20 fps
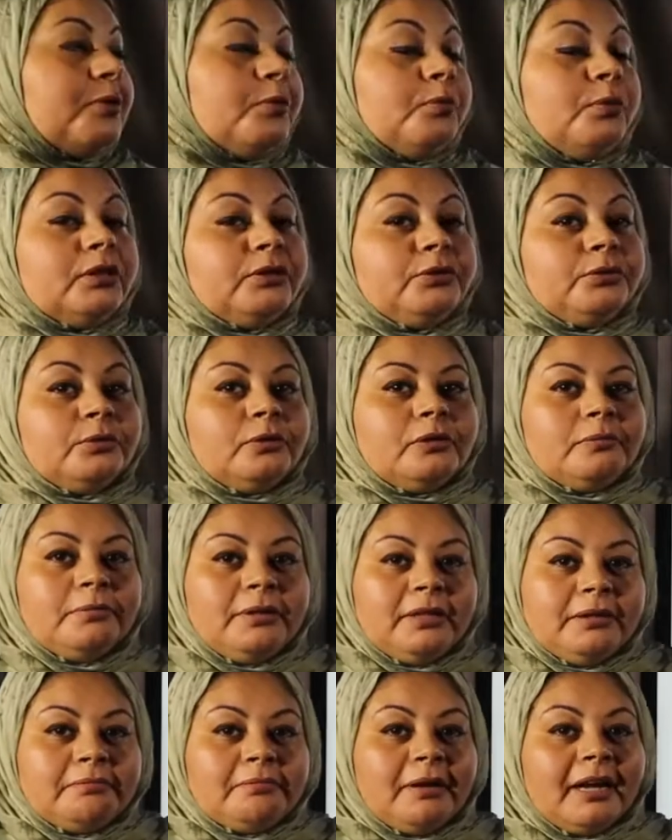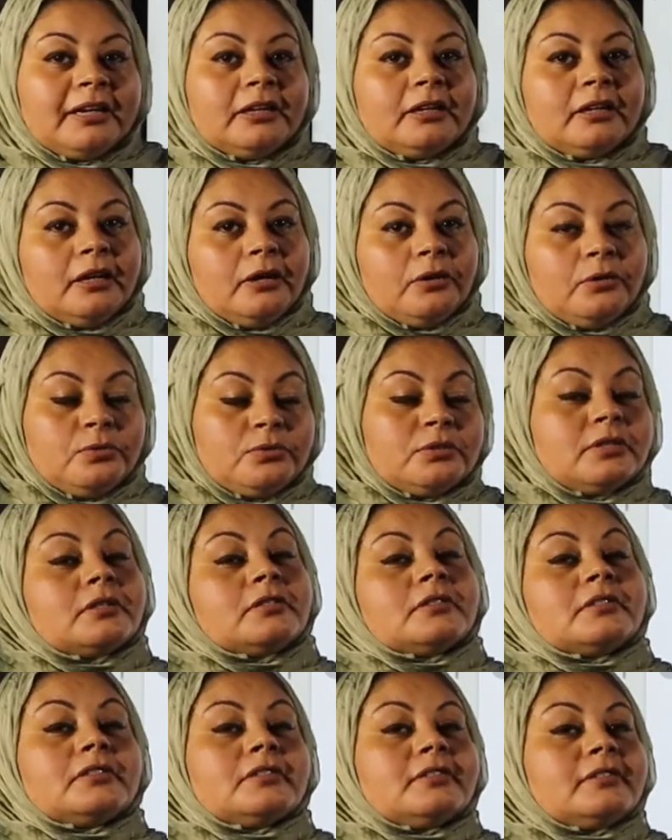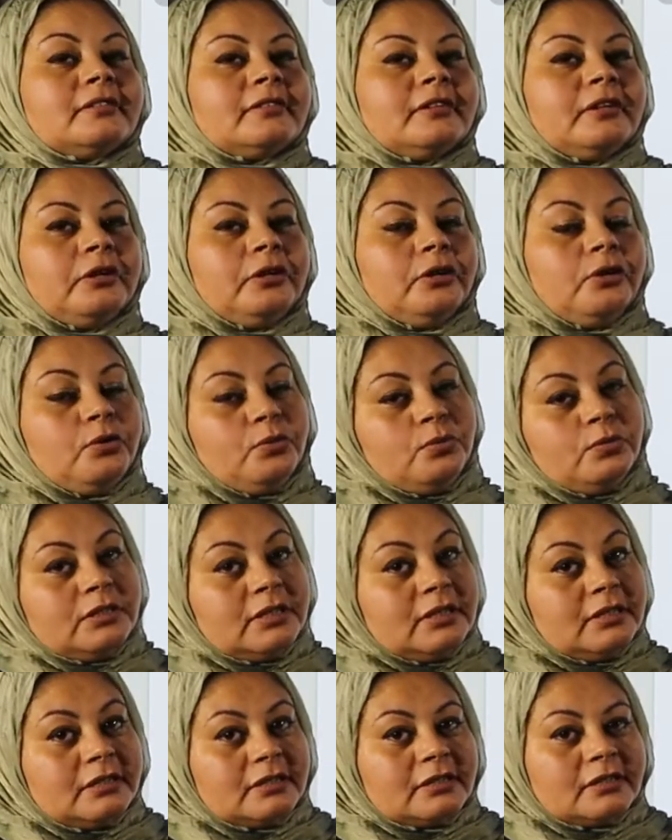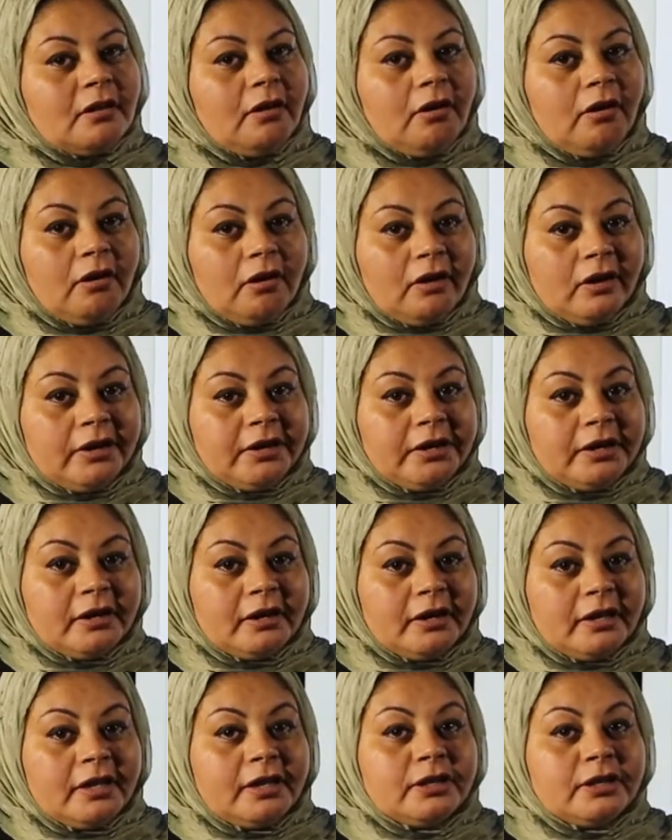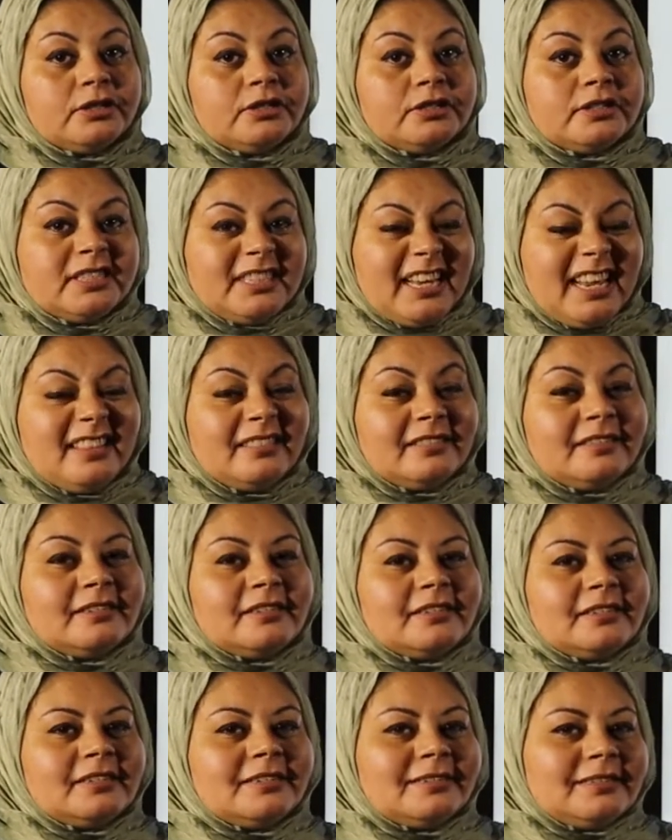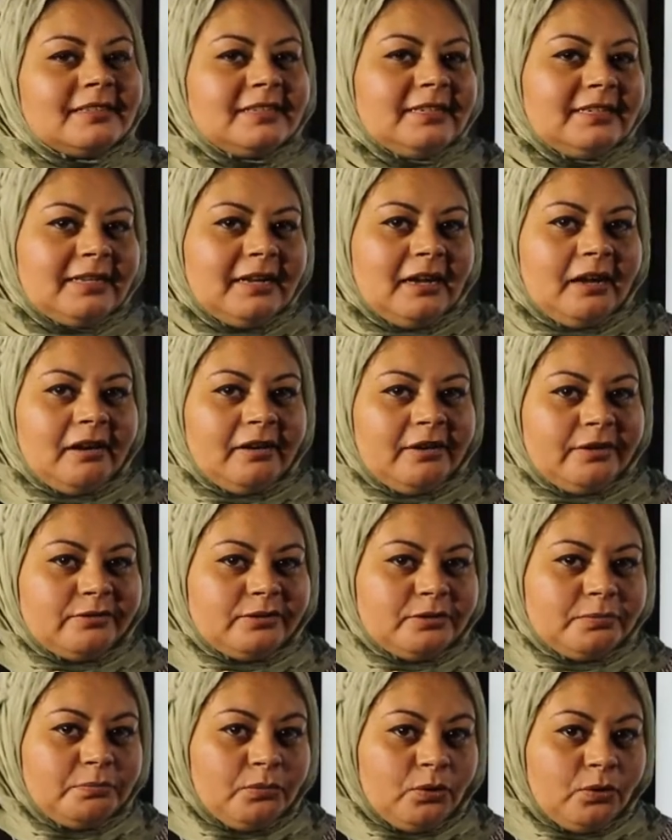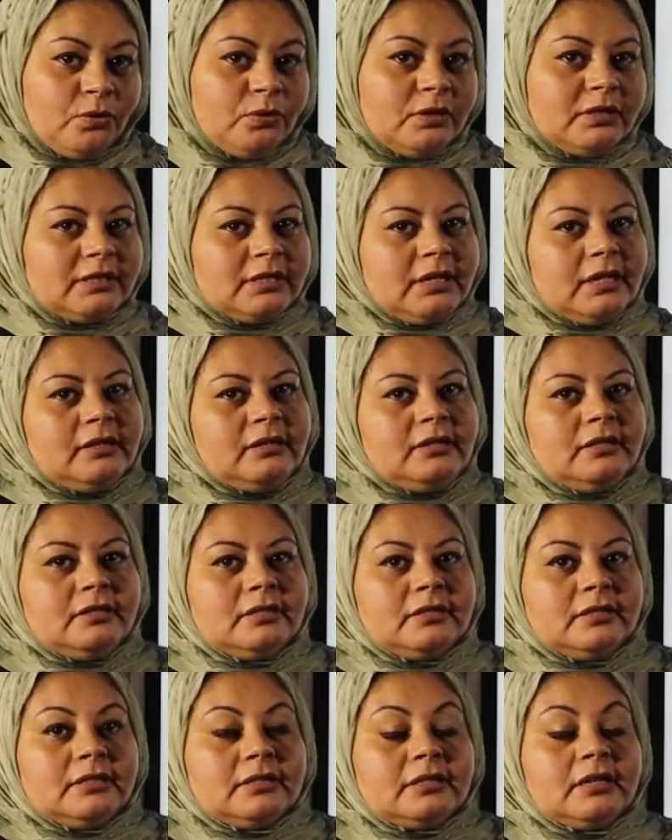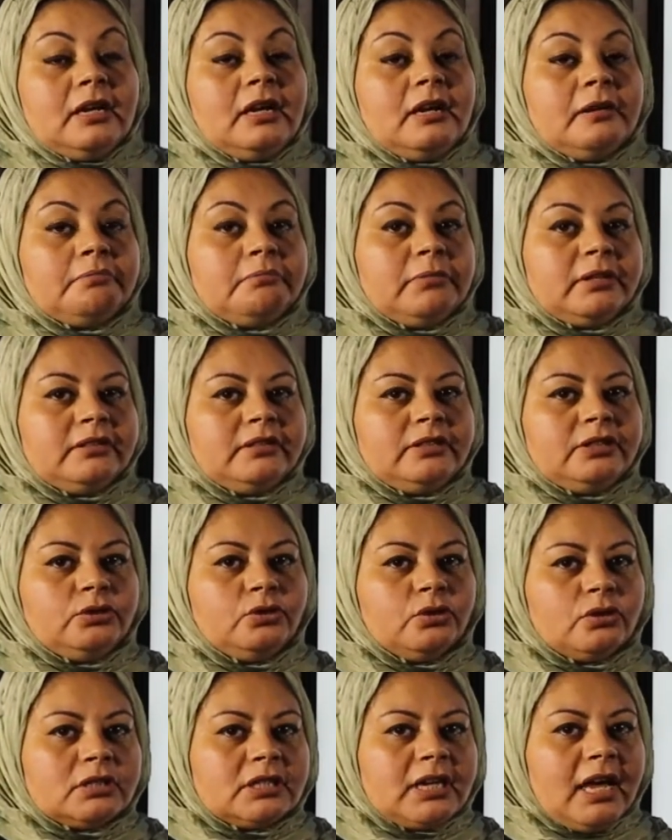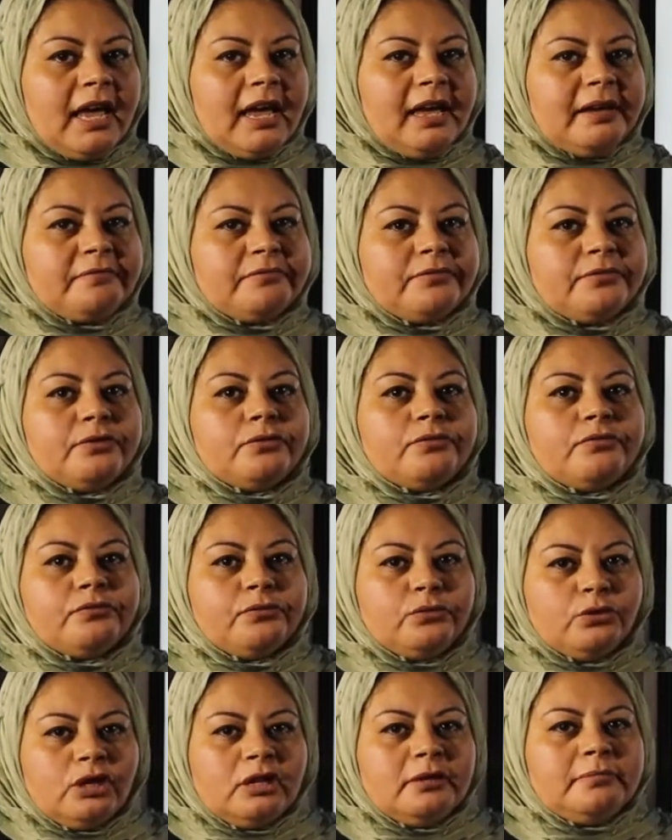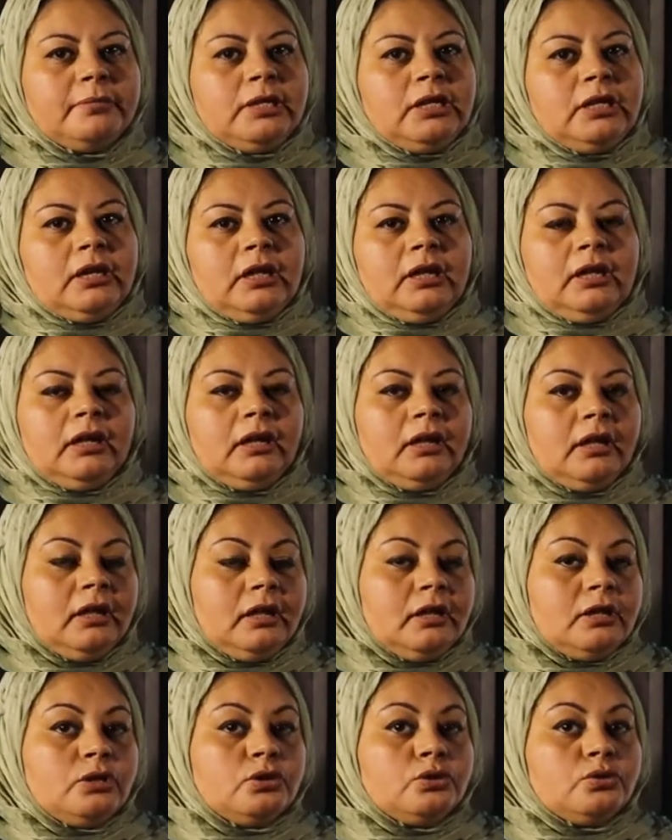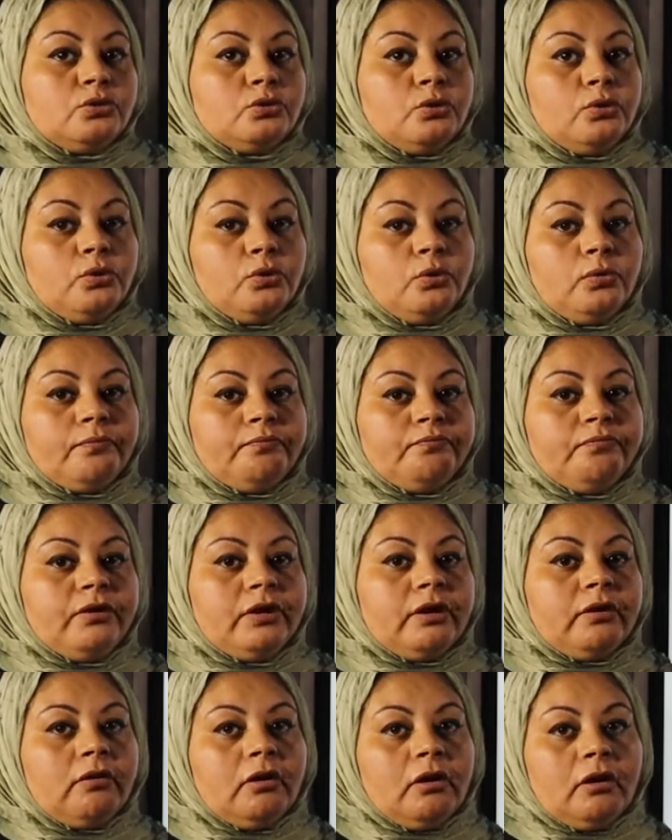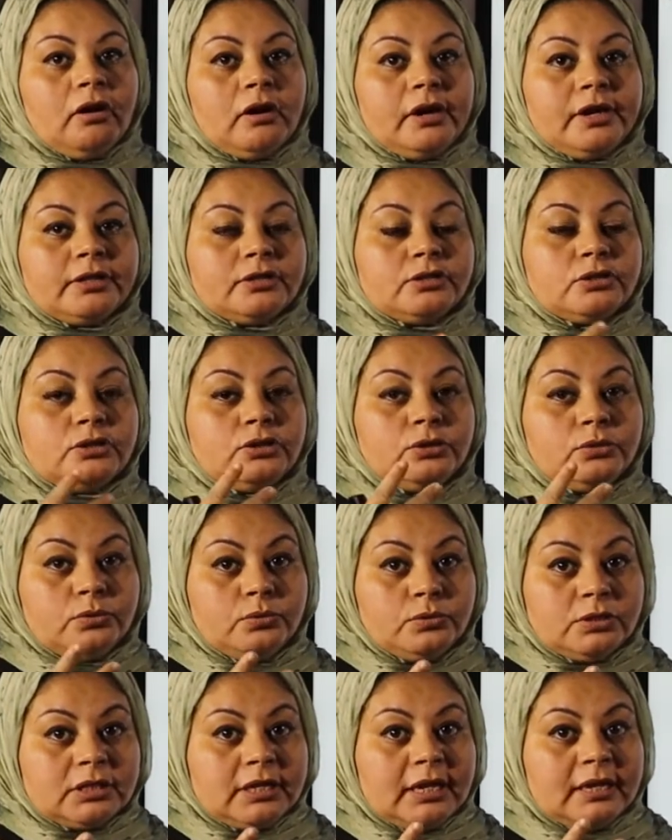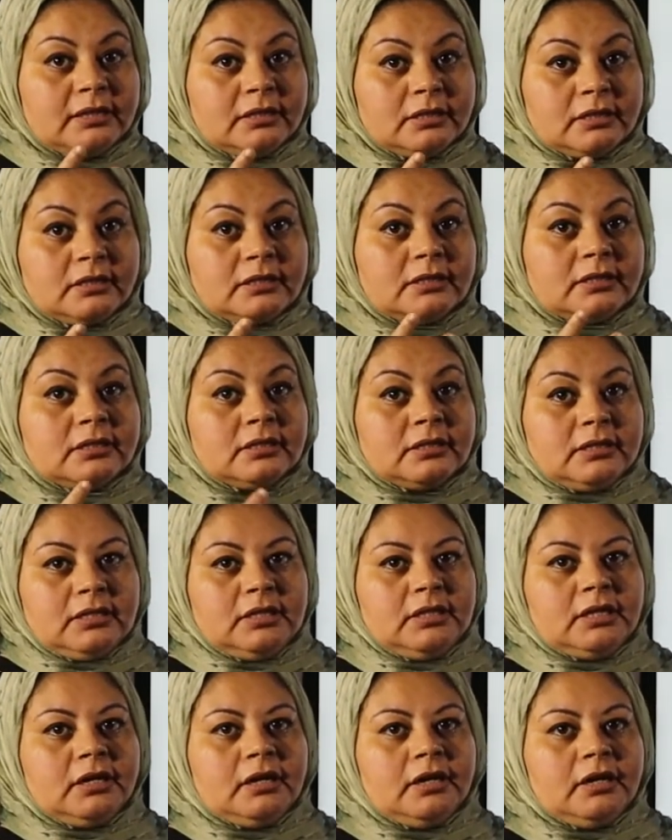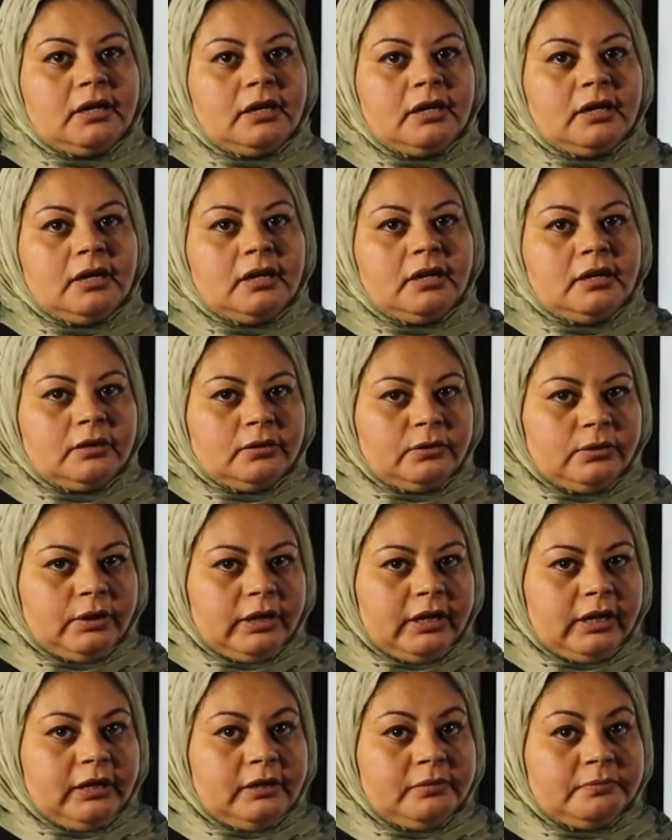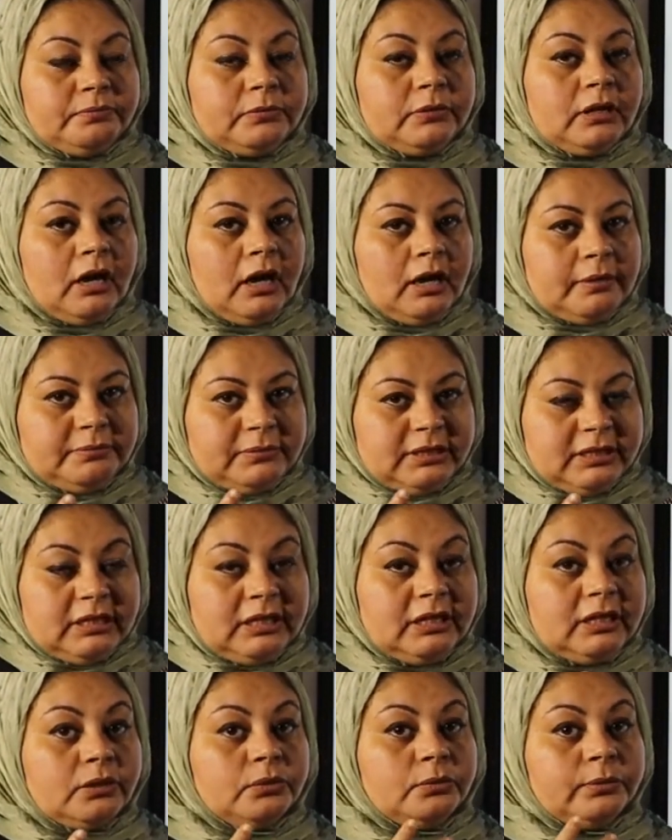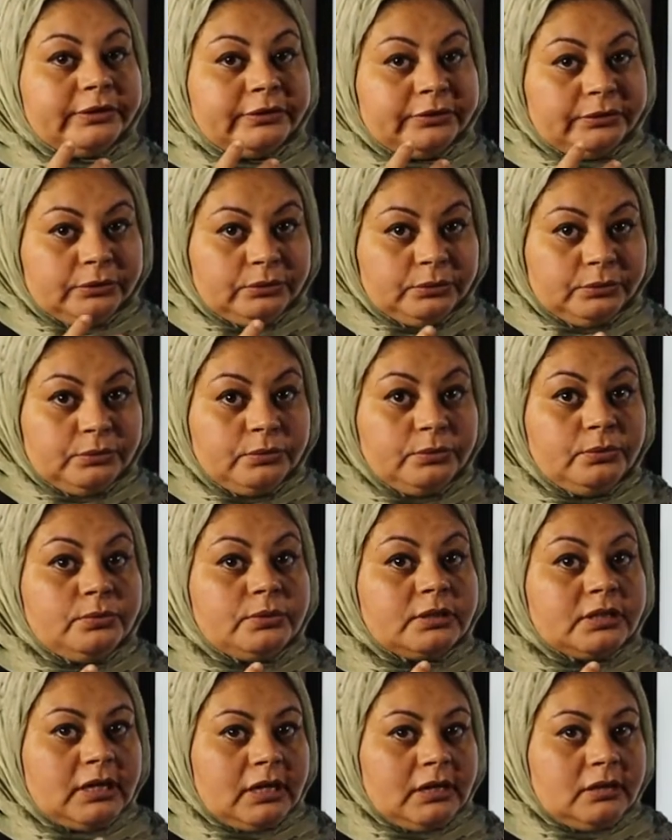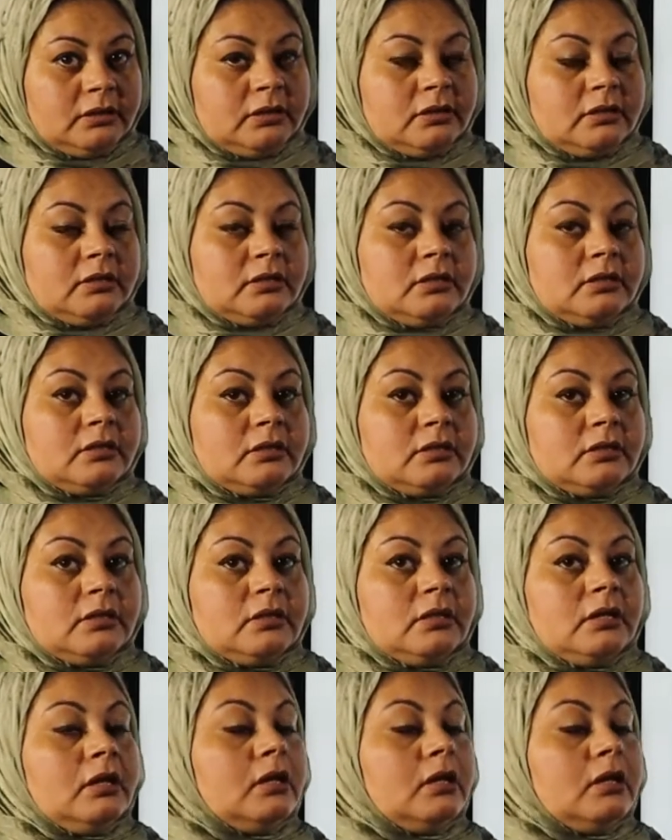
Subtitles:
What do we mean by clauses? Clauses are sentences. They are small sentences, but they don't have the full meaning. So there are two sentences here. Okay? I'm dealing with two sentences.